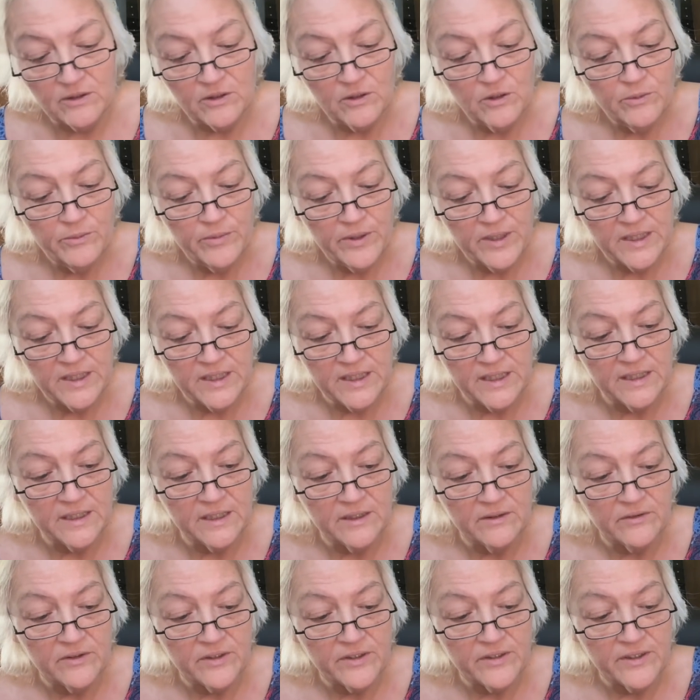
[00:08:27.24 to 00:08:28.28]
I hope I get
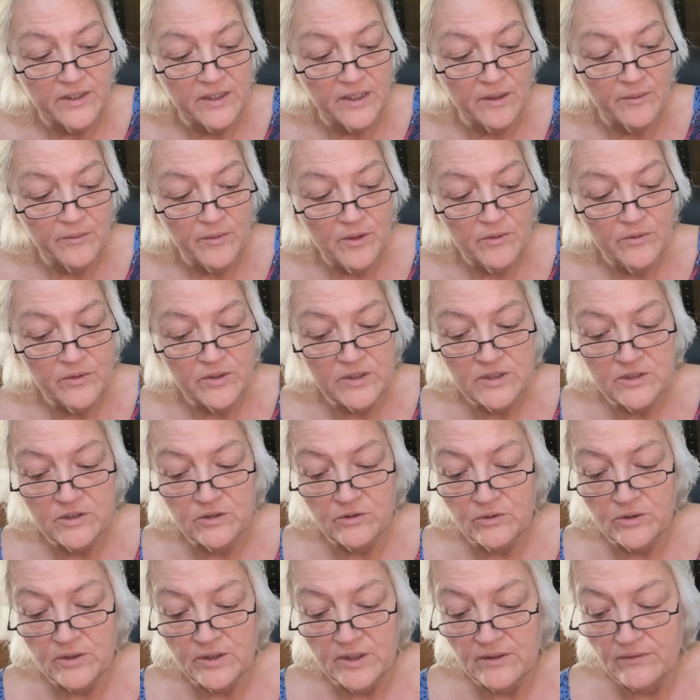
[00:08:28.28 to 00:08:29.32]
everything. I'm always
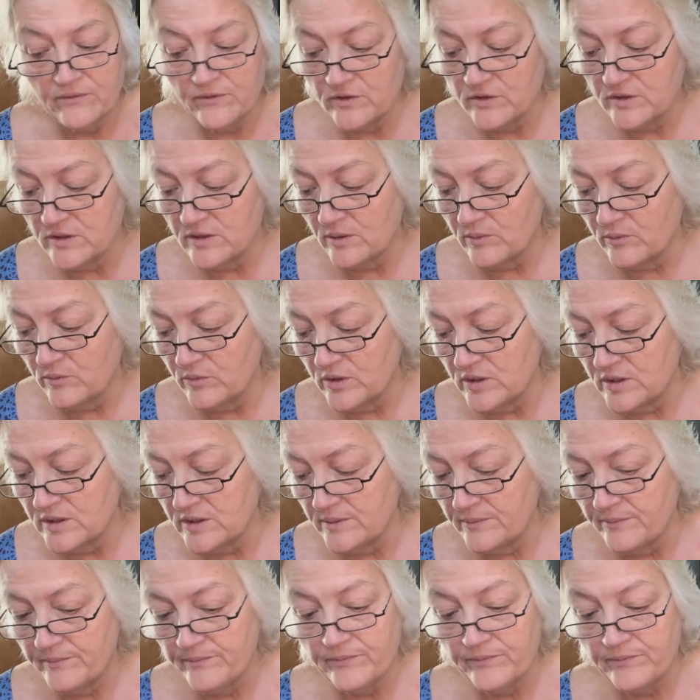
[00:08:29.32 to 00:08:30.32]
doing that for some reason.